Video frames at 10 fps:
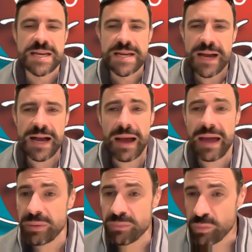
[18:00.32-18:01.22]
And
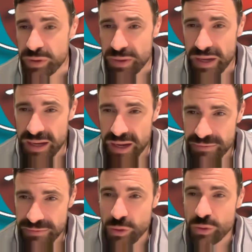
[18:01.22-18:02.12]
then with a
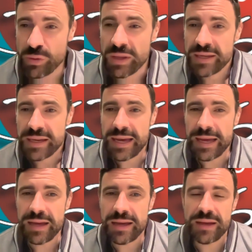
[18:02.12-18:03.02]
focal
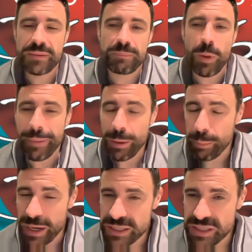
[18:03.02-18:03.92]

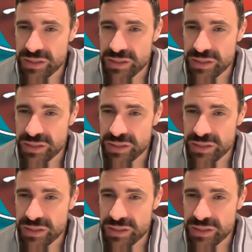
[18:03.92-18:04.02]
palpation,